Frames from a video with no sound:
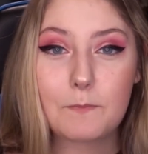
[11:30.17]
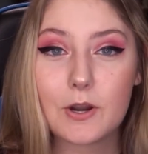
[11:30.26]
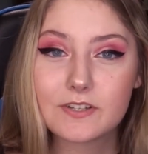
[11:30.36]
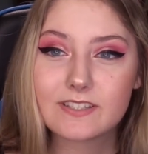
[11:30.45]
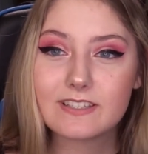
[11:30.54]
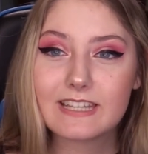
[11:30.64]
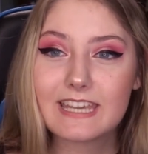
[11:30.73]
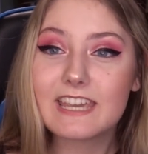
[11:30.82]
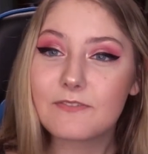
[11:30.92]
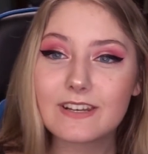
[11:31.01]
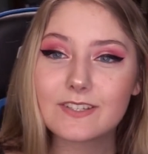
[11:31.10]
Personally,
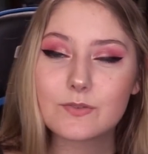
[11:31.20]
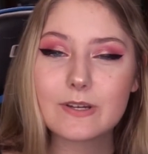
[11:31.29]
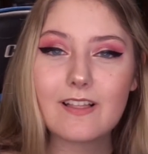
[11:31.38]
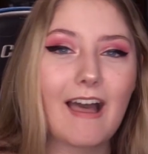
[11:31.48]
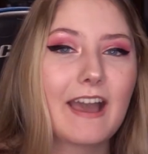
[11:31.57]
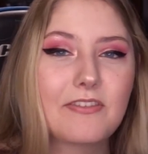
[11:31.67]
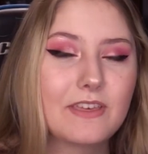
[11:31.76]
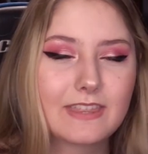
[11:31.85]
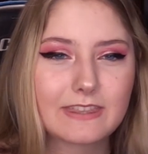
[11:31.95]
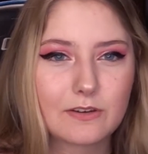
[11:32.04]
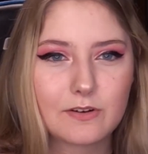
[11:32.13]
if it is real, I
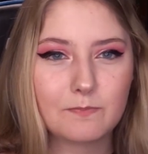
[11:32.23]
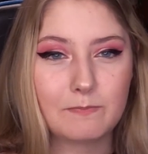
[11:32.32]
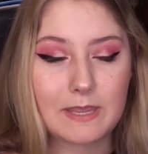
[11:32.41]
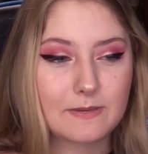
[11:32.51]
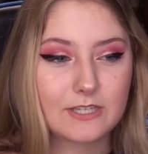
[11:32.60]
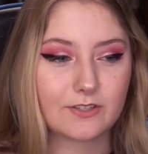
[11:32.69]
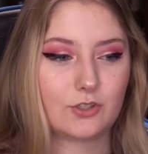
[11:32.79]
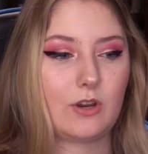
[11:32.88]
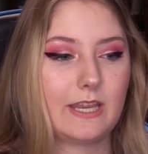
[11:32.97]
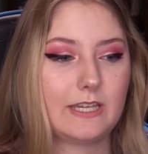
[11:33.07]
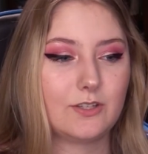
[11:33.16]
think that they were maybe just
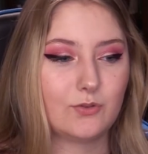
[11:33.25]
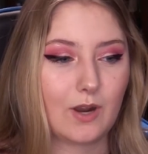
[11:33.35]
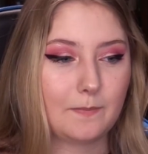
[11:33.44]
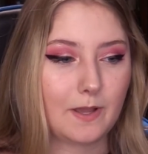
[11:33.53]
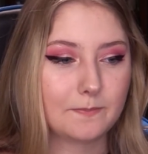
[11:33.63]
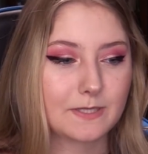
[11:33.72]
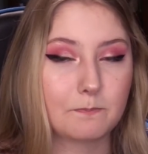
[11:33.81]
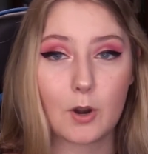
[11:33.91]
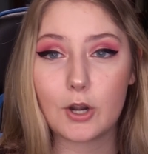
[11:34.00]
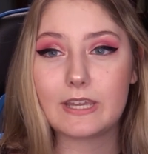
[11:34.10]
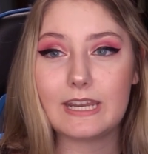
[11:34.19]
trying to drum up
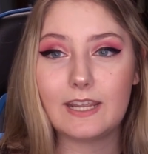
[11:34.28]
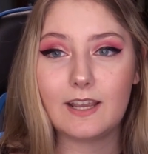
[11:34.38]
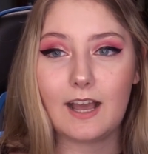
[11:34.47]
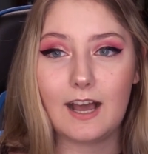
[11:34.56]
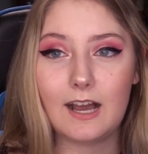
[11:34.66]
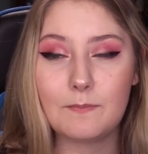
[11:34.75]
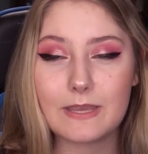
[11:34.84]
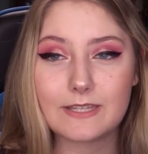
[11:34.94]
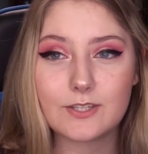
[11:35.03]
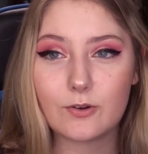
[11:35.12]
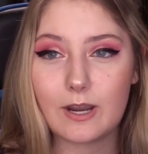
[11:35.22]
some marketing.
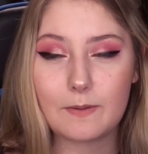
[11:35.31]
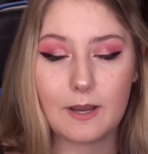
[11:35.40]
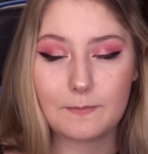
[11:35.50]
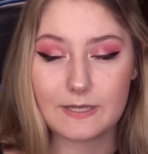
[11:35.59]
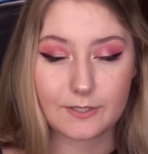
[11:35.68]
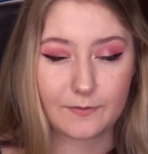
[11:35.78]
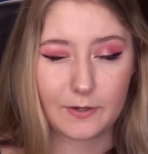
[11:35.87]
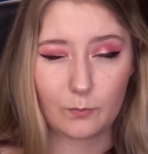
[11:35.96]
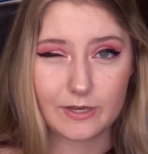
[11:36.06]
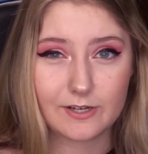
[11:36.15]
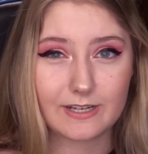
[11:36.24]
Instagram companies are
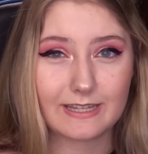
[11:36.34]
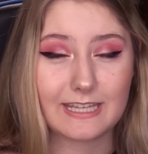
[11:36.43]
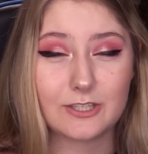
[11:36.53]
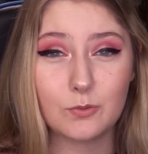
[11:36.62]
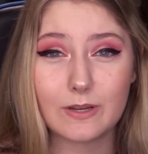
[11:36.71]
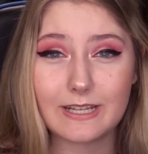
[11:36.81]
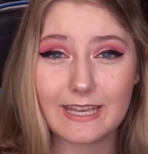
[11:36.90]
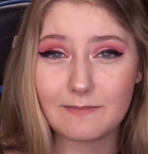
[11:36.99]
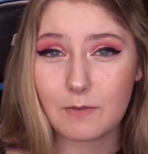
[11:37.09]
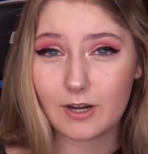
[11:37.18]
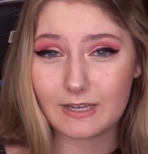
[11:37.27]
very weird and they do want to
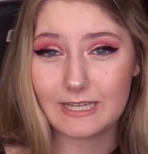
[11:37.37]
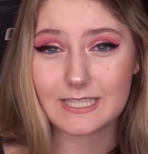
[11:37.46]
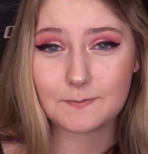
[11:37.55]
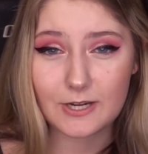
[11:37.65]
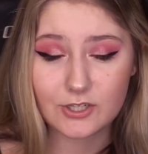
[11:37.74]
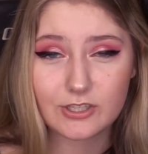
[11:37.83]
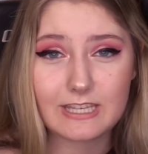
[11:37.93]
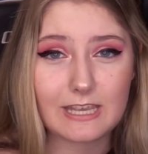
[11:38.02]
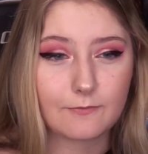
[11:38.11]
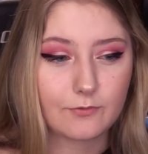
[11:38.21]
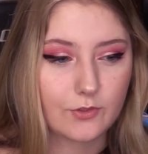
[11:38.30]
get marketing,
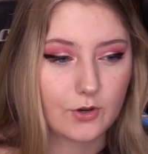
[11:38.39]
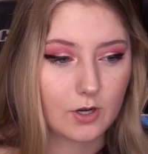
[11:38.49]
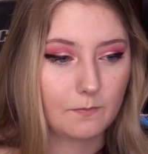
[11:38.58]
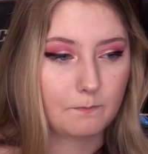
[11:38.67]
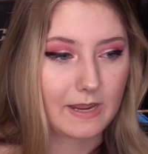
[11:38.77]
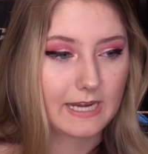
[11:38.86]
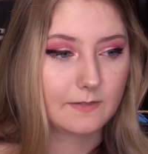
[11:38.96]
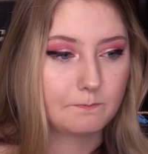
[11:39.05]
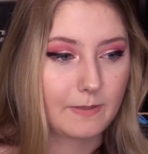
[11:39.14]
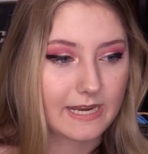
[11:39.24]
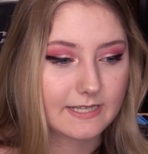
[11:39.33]
especially if their
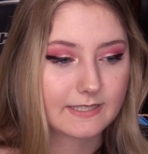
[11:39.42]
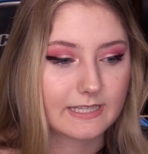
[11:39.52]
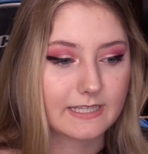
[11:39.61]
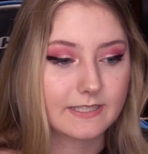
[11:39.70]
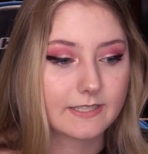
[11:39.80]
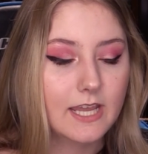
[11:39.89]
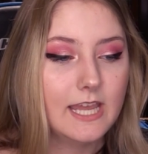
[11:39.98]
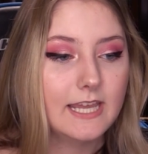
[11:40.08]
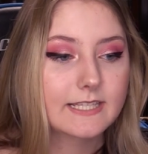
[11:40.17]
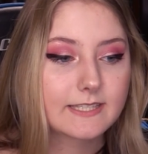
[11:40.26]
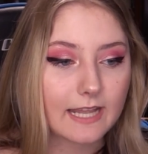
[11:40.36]
main base is
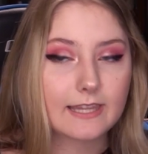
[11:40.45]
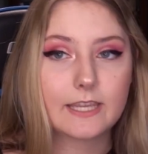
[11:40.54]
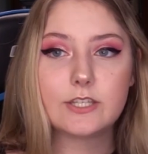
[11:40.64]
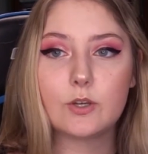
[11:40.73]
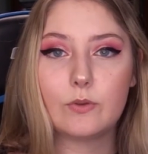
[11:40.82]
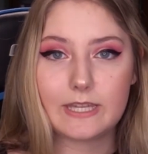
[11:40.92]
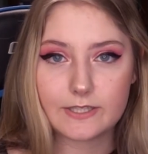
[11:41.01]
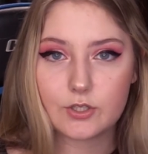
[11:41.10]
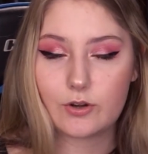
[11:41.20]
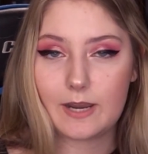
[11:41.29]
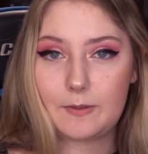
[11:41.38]
selling to
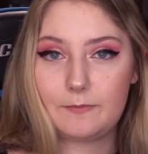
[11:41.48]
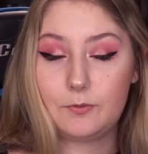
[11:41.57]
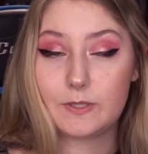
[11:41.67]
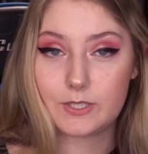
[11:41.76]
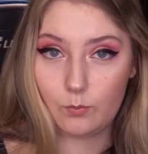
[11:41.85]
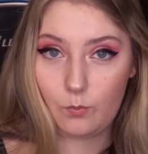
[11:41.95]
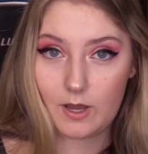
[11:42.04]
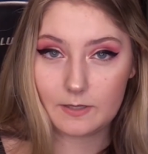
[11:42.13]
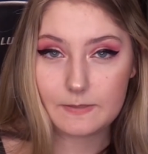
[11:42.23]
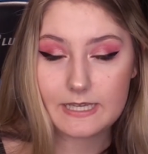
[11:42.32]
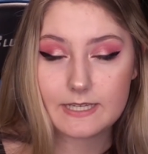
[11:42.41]
Instagram influencer
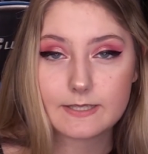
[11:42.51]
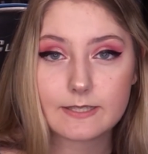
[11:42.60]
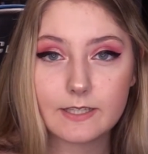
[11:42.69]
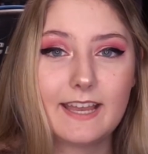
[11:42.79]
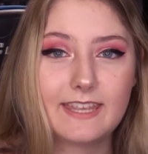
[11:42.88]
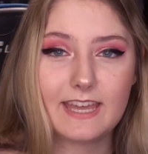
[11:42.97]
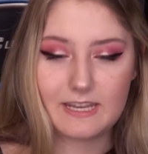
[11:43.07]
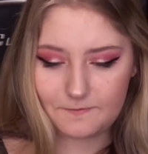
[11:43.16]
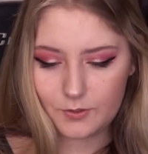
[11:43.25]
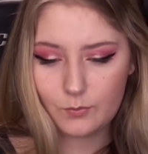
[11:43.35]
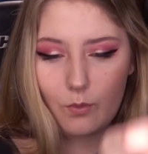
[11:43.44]
wannabes. Again,
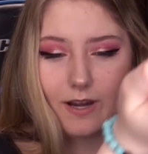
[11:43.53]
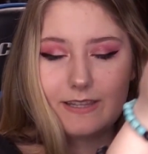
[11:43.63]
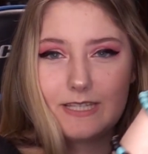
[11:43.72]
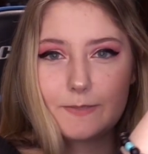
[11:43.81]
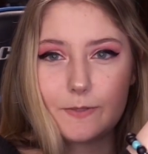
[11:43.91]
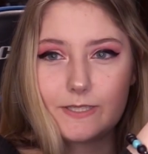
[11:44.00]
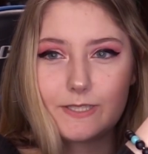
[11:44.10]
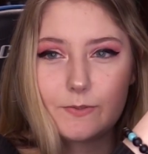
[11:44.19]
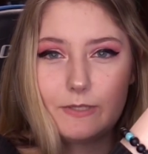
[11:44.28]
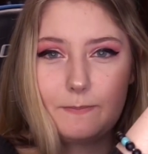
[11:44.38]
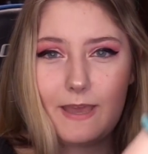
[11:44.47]
if you wanted these
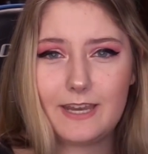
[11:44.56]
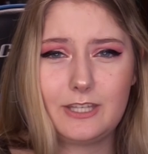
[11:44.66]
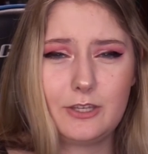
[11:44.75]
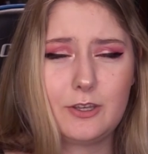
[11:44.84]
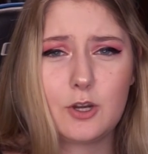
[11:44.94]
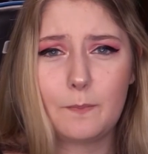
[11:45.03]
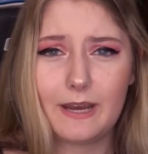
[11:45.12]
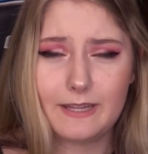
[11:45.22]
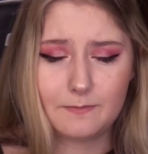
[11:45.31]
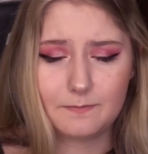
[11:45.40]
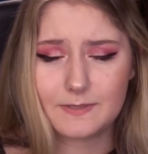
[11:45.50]
bracelets really bad, you can go
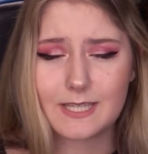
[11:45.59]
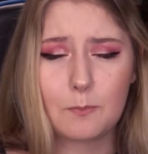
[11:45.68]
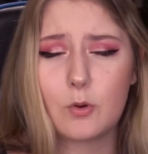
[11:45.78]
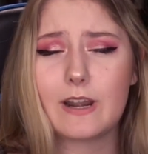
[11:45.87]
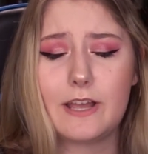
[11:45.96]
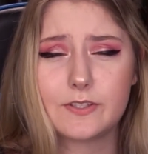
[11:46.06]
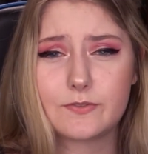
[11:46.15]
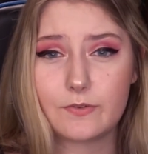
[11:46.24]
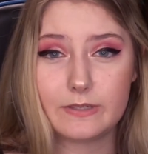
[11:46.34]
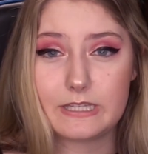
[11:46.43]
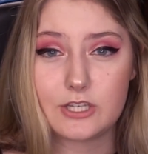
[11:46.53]
buy them somewhere else
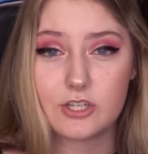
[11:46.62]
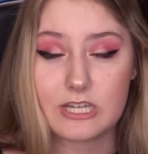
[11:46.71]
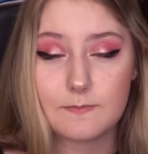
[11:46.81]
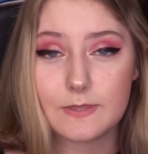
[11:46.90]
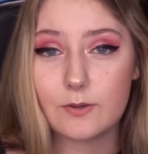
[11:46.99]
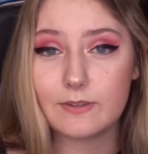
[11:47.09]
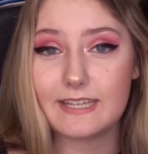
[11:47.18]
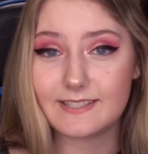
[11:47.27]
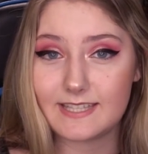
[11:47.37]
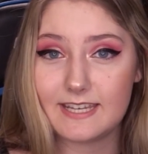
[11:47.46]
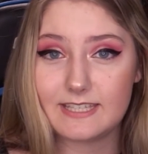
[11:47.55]
for really cheap. The
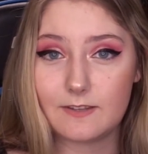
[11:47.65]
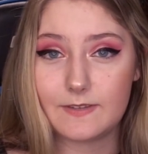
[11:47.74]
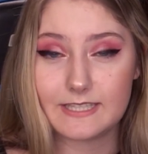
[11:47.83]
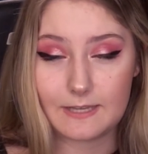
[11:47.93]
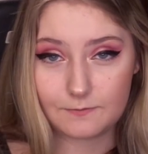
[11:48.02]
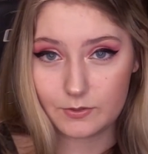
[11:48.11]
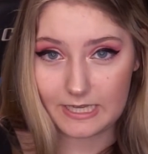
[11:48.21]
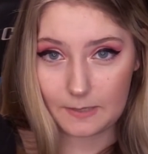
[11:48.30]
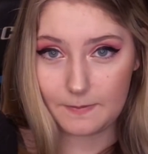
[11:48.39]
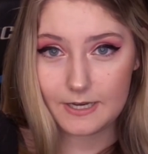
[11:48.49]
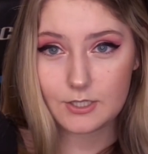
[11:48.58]
only incentive is if you
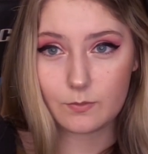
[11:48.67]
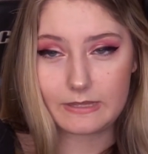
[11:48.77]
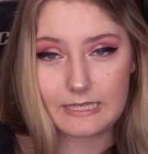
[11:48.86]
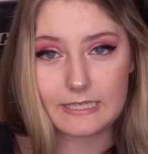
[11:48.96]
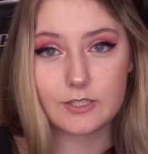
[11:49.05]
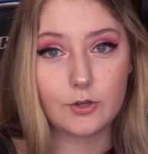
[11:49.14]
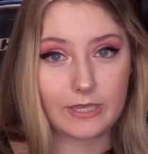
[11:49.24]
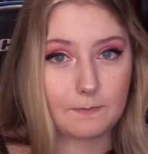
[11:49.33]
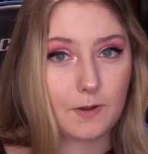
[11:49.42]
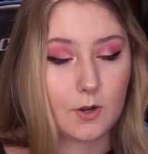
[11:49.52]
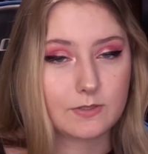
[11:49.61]
take a picture with these, you'll
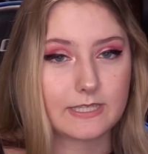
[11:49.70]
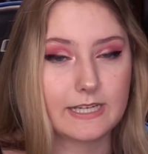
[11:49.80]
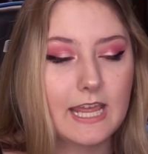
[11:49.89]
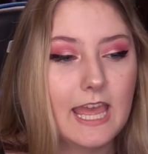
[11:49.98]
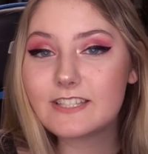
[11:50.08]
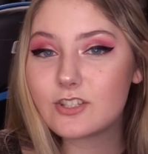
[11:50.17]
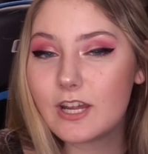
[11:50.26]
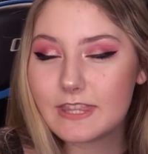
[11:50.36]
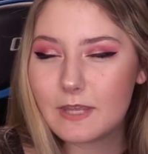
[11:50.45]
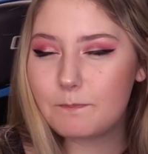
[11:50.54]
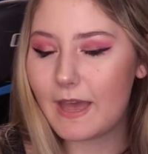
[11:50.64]
get posted. It's
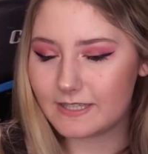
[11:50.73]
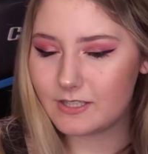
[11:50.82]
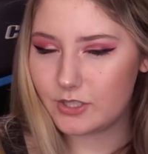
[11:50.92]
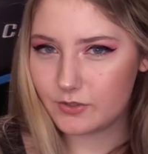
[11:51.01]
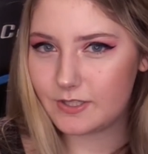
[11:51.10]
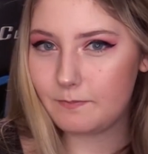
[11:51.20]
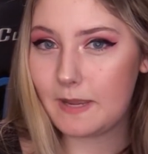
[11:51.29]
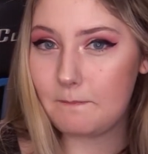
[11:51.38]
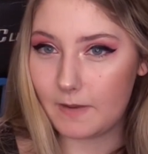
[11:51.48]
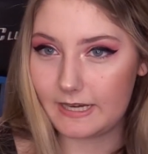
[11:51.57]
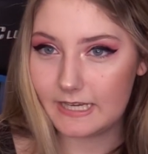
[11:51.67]
not the best use of
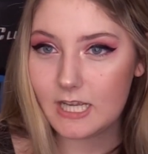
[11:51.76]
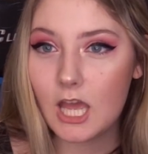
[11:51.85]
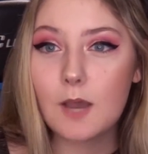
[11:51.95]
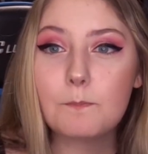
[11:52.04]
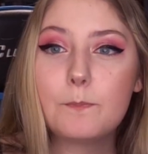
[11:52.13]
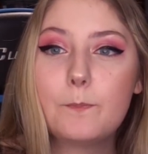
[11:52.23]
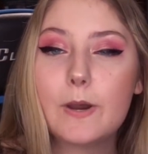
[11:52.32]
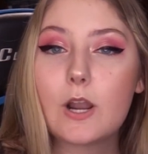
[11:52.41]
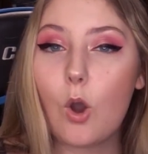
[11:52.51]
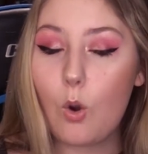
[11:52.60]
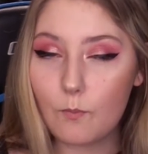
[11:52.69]
my money,
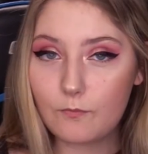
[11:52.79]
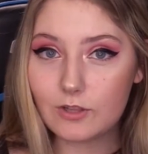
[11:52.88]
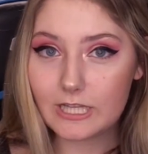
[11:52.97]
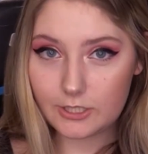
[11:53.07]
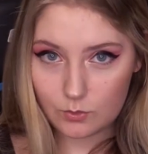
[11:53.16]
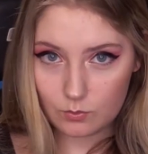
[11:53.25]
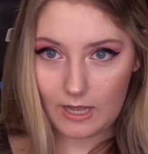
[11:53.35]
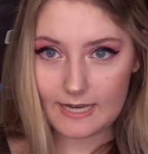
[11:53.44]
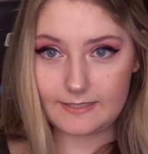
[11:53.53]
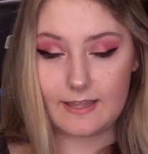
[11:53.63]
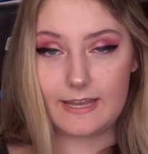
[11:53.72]
but hopefully you
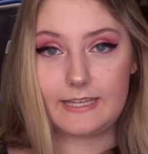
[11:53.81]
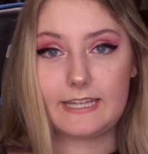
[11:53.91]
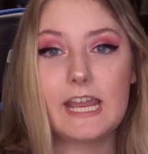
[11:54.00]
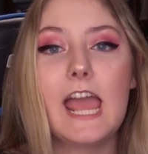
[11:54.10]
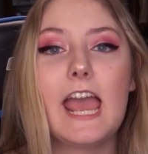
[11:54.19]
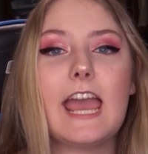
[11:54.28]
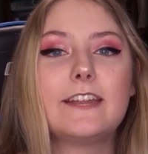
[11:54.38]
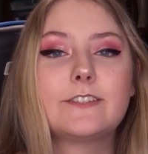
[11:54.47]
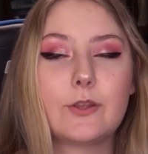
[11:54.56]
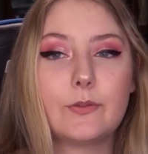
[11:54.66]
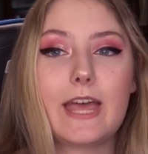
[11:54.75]
guys like it,
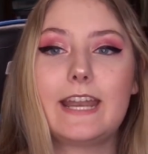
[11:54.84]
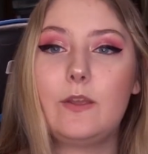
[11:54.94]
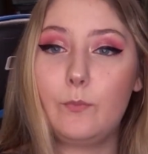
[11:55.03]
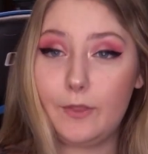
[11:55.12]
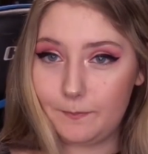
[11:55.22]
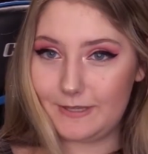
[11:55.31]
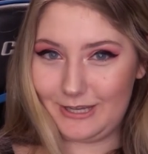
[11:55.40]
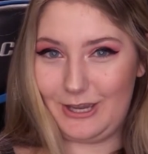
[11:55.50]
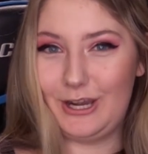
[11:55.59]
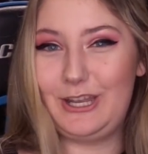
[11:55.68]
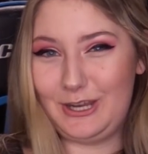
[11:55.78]
and so that it will be
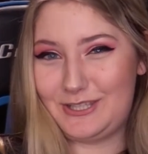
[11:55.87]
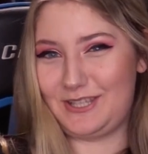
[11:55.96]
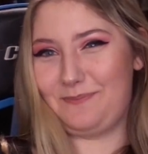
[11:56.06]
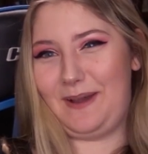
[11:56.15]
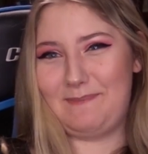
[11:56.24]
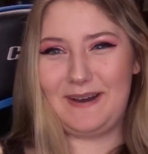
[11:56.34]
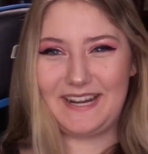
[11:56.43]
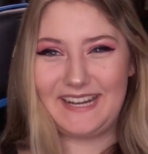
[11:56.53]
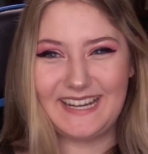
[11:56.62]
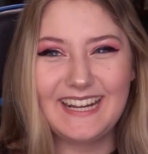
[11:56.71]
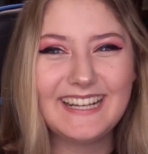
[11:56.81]
a good use of my
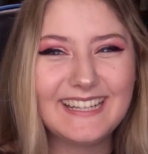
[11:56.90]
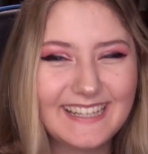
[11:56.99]
money.